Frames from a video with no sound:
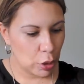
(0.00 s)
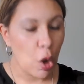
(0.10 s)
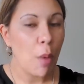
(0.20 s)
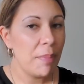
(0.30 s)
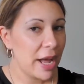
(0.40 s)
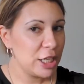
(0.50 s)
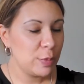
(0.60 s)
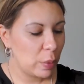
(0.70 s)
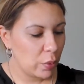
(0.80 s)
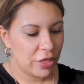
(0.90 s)
not
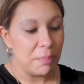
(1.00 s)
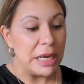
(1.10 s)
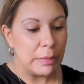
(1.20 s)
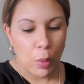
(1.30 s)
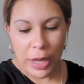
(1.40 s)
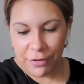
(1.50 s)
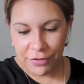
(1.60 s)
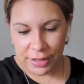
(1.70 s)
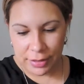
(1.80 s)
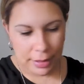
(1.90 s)
fudge but with minimal
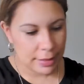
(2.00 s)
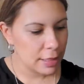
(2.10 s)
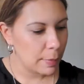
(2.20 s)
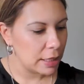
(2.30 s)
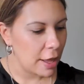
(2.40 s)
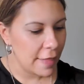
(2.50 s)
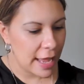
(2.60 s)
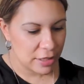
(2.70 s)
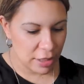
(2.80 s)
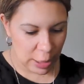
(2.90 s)
effort, something like
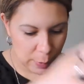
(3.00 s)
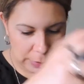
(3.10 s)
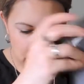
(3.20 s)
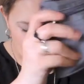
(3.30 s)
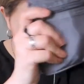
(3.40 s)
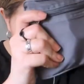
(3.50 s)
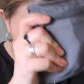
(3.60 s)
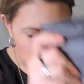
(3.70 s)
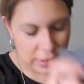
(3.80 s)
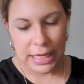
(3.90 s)
that. So that's pretty much what
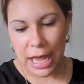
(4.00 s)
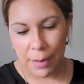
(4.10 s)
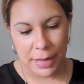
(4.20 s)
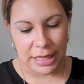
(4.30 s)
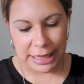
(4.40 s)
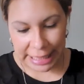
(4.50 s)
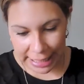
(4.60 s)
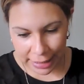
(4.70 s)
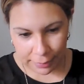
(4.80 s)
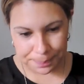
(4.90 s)
I've got in
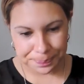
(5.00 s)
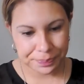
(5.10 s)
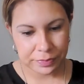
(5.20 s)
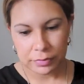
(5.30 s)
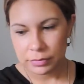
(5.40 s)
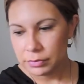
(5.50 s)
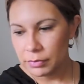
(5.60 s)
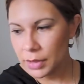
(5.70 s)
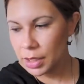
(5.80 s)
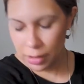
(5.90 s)
there.
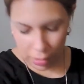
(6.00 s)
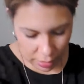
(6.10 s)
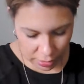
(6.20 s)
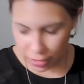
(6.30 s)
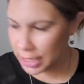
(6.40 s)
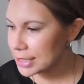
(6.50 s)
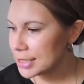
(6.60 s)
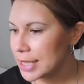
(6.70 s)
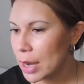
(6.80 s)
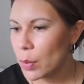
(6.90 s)
So
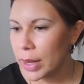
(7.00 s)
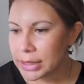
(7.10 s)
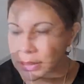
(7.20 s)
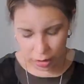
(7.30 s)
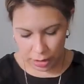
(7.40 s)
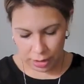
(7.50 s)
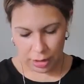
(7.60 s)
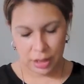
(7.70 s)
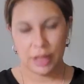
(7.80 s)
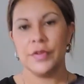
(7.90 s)
that's that one.
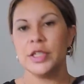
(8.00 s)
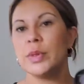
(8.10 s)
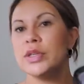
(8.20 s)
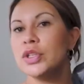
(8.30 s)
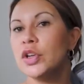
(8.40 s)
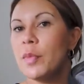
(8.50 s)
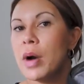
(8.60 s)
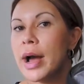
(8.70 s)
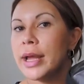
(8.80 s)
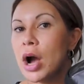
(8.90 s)
And then this one's sort of
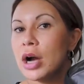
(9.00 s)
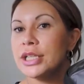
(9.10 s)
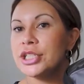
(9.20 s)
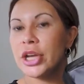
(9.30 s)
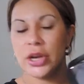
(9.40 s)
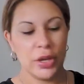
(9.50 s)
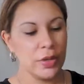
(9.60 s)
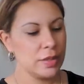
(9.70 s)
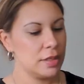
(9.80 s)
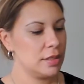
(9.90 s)
my
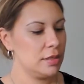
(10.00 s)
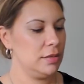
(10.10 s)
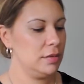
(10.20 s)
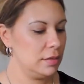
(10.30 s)
eyeshadows.